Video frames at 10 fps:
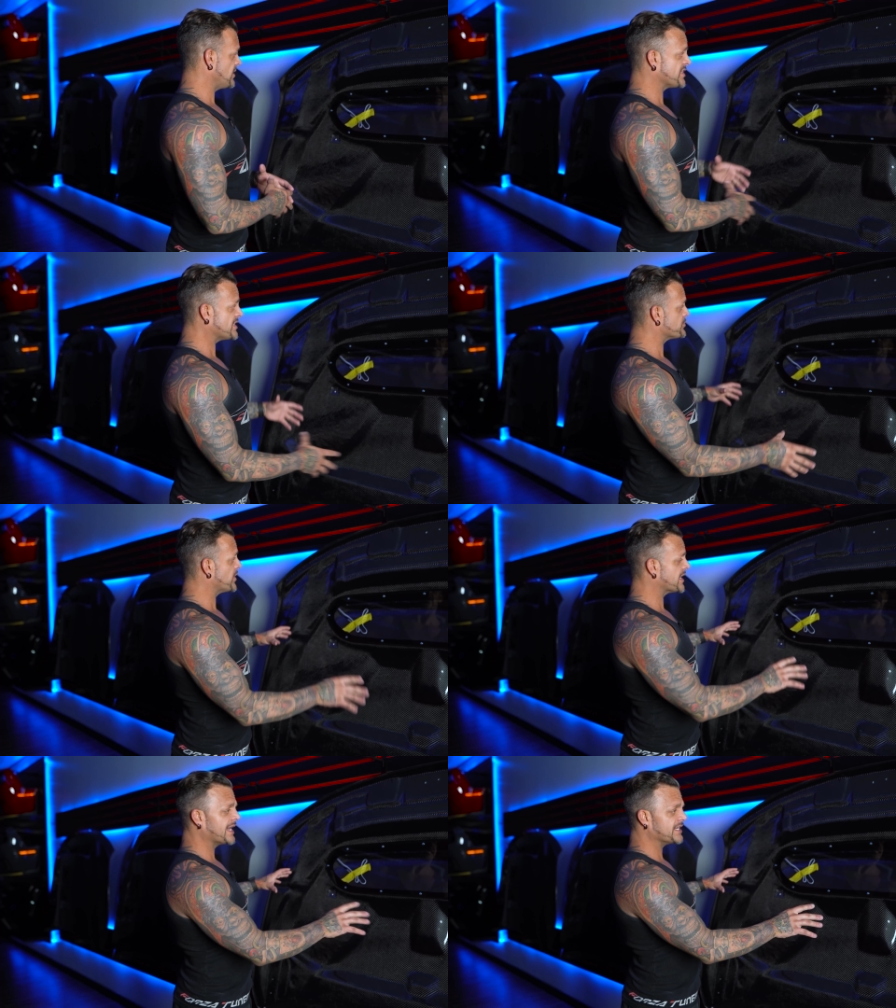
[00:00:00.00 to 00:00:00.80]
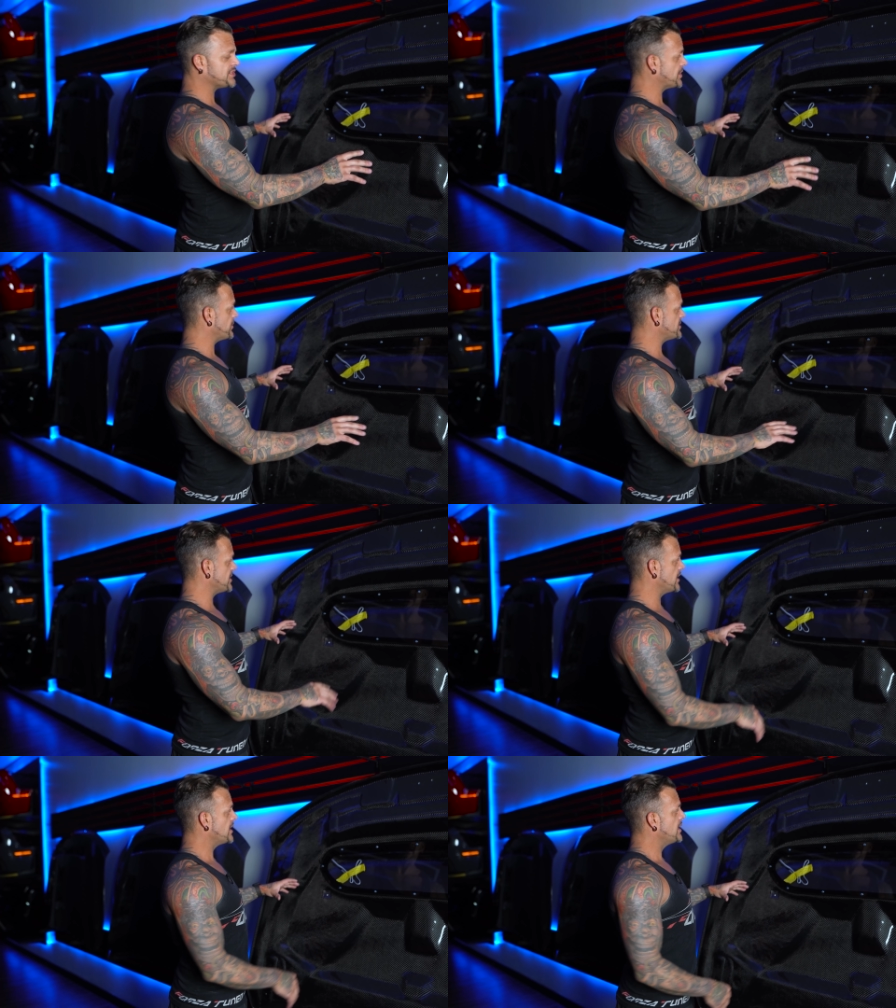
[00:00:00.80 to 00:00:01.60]
so I just want to kind of show it to
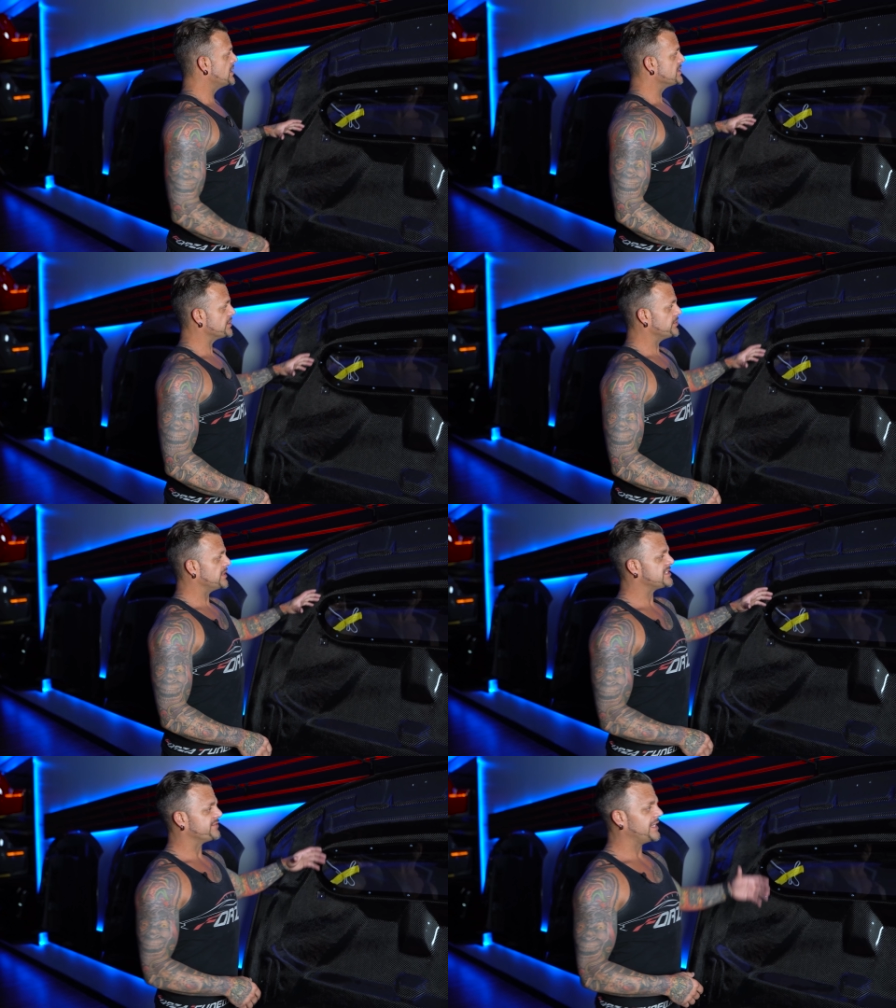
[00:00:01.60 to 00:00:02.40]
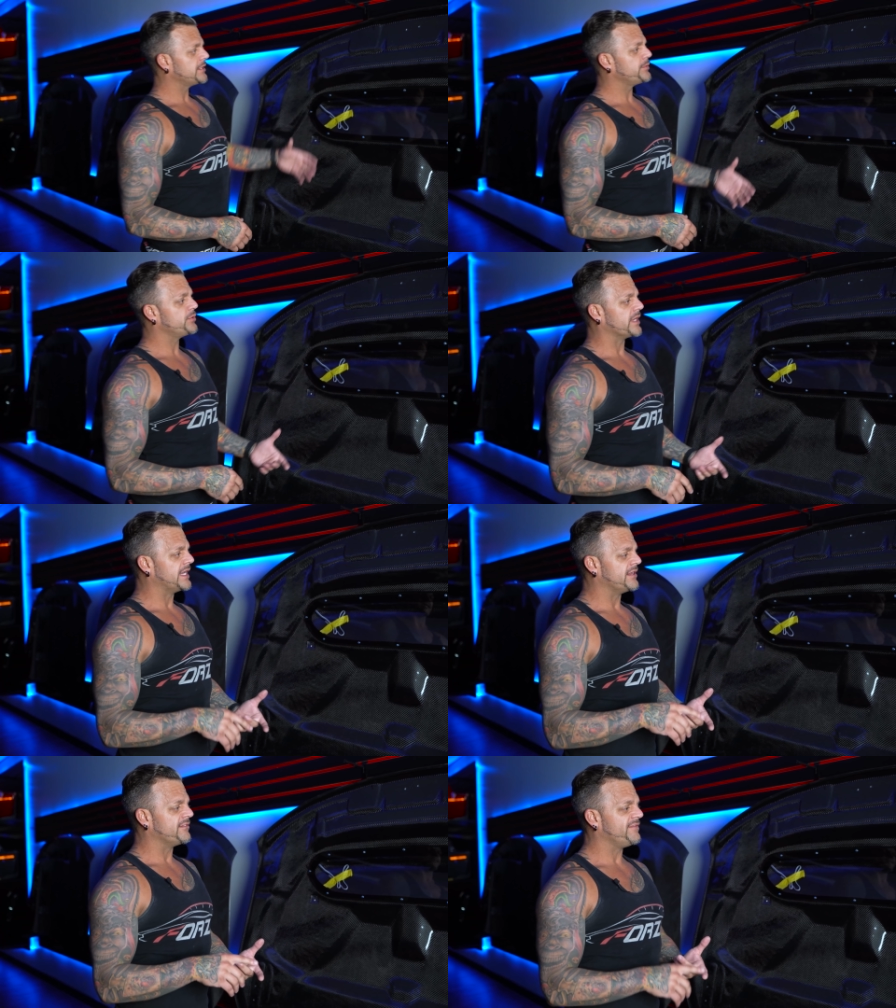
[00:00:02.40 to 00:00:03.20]
you. So it's available
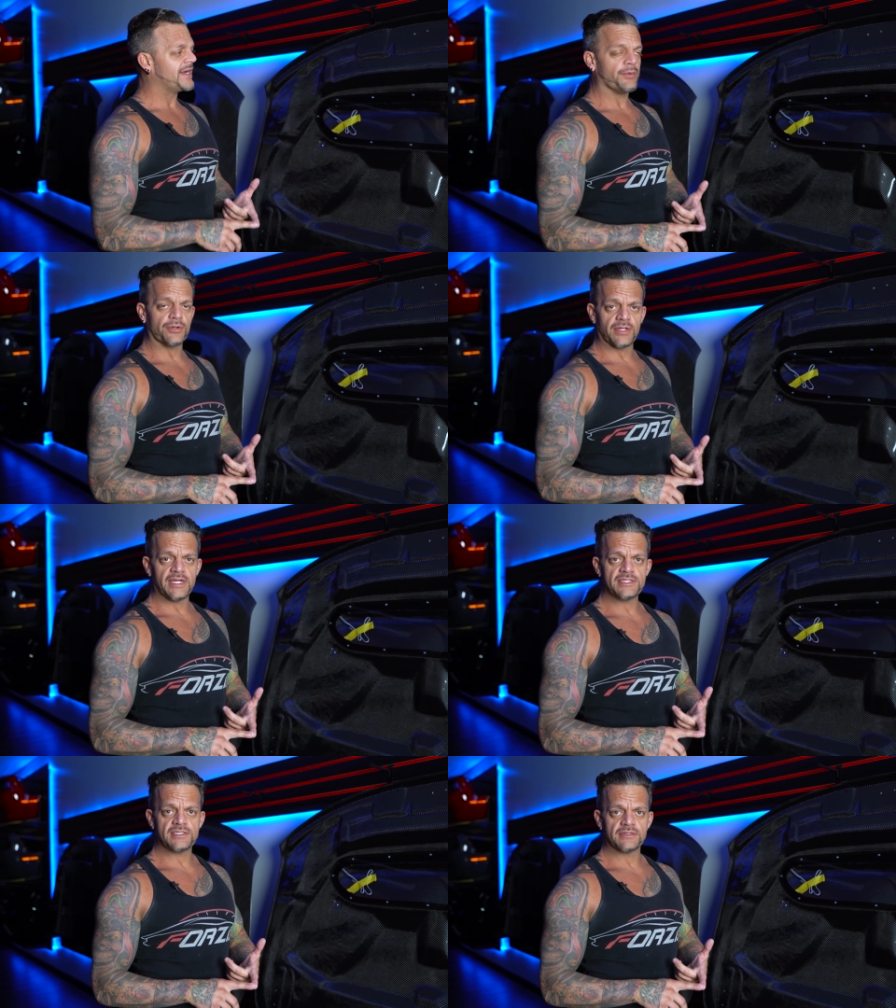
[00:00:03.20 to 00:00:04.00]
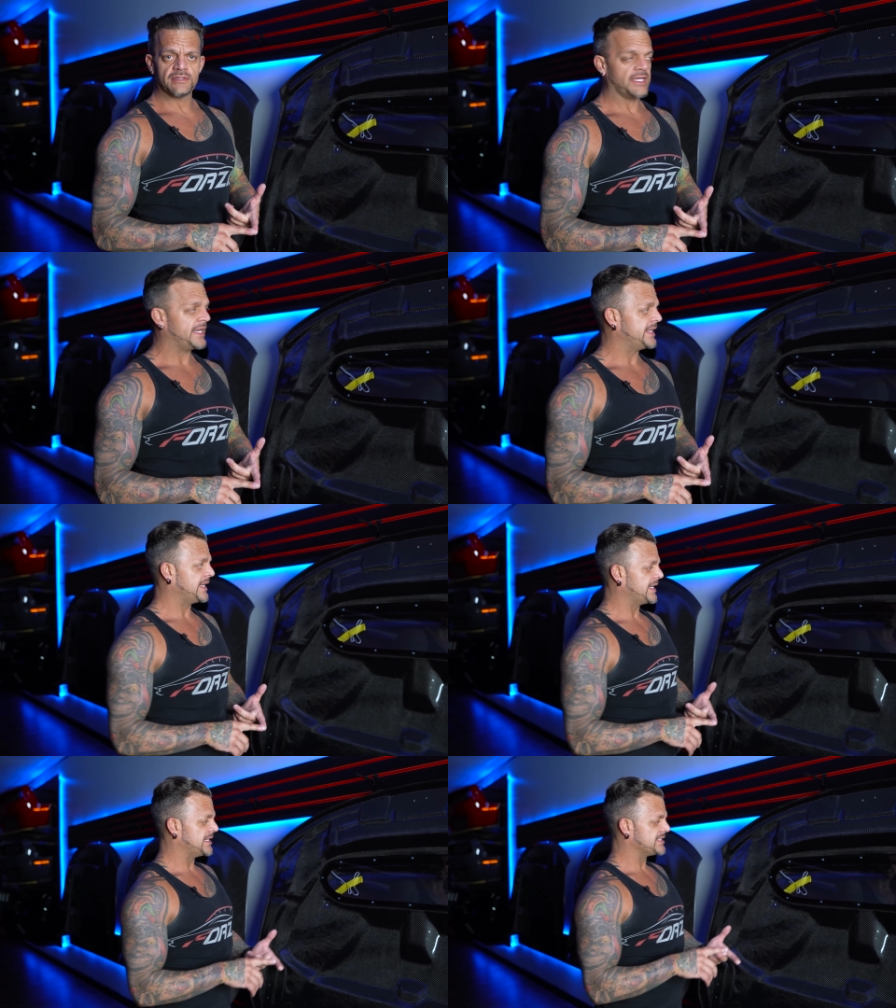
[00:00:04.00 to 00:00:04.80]
in fiberglass, and
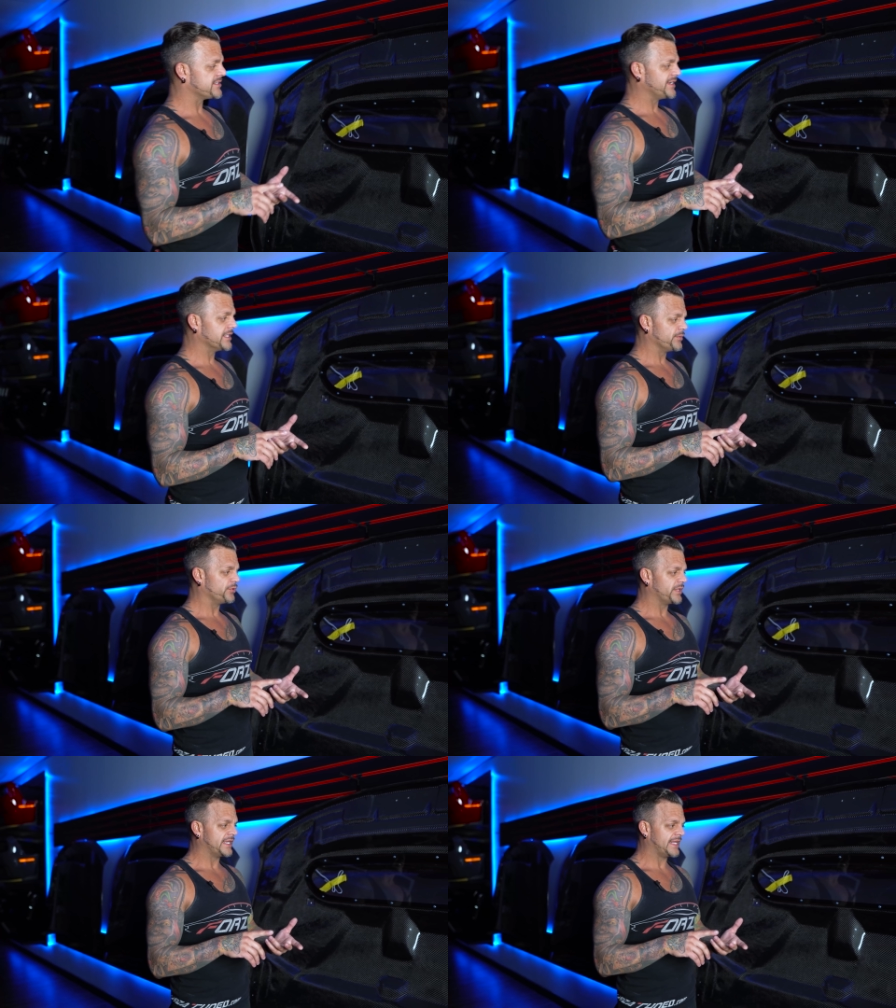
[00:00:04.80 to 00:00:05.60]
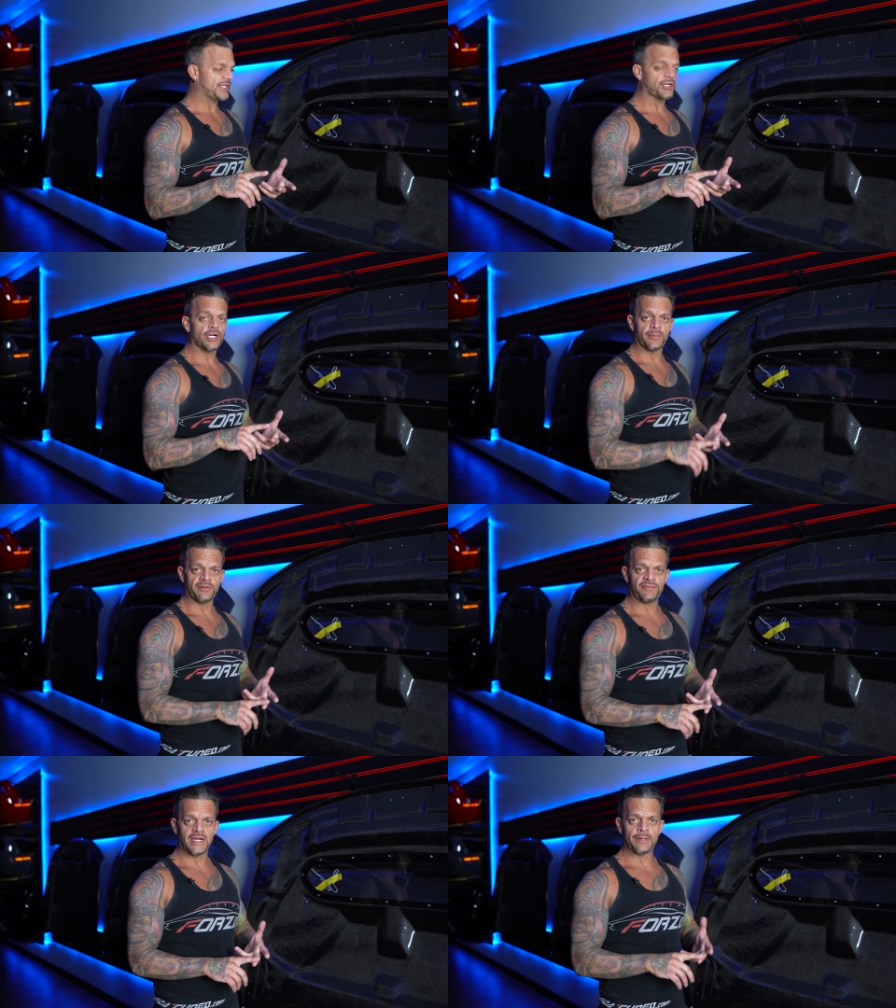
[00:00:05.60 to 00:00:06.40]
then it's available in a
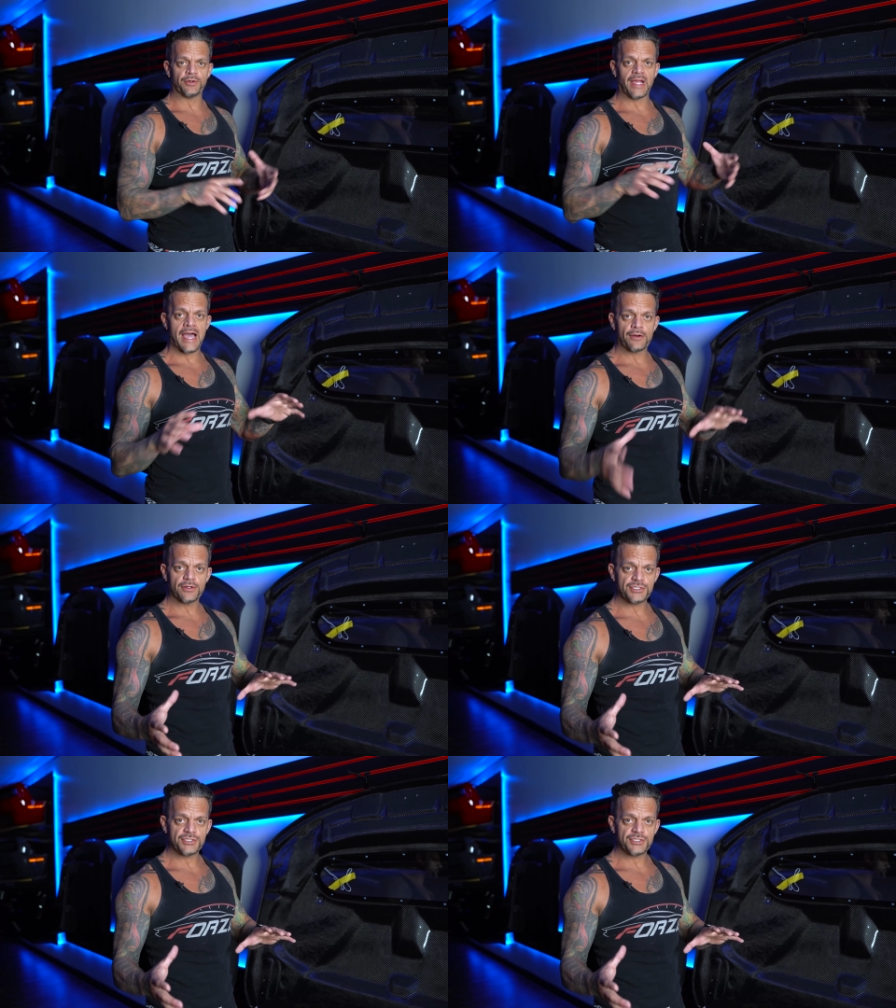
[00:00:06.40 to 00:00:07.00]
carbon fiber outer